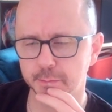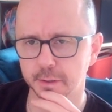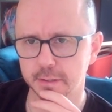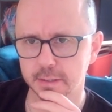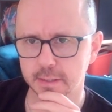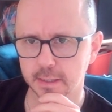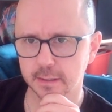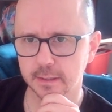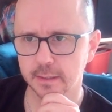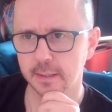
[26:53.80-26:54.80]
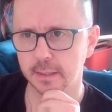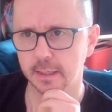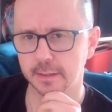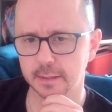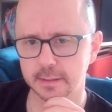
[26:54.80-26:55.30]
purchasing, and
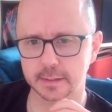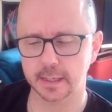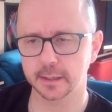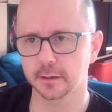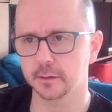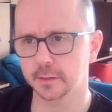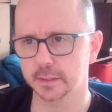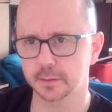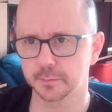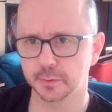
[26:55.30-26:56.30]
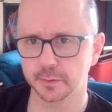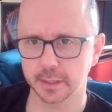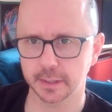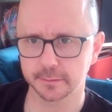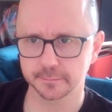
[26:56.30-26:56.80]
then Sago is the
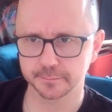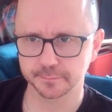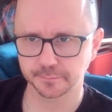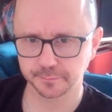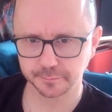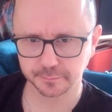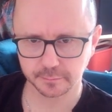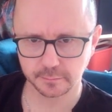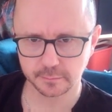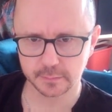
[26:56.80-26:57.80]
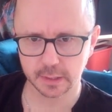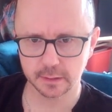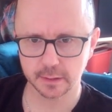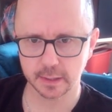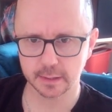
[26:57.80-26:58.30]
pudding.
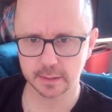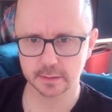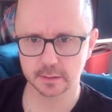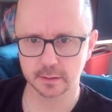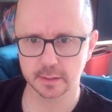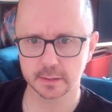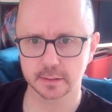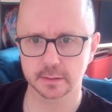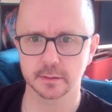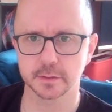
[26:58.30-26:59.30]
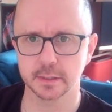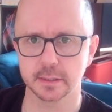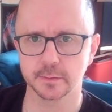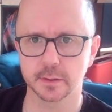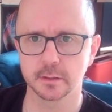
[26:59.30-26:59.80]
Okay, that's nice. That was an easy
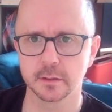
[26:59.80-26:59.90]
one.